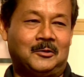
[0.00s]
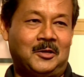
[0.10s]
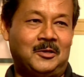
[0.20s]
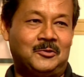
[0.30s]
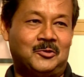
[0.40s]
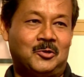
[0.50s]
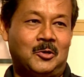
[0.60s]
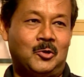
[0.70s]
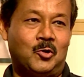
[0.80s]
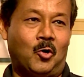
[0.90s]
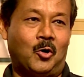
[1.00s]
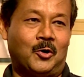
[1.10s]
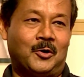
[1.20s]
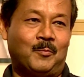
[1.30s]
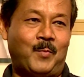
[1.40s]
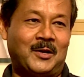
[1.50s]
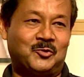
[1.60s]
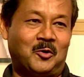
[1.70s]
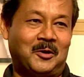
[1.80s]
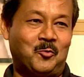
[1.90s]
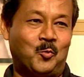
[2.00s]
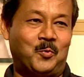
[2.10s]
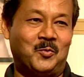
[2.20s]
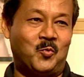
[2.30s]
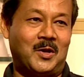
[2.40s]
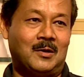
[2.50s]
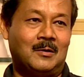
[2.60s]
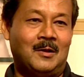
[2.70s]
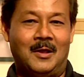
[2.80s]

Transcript: things, your Panasonic Open win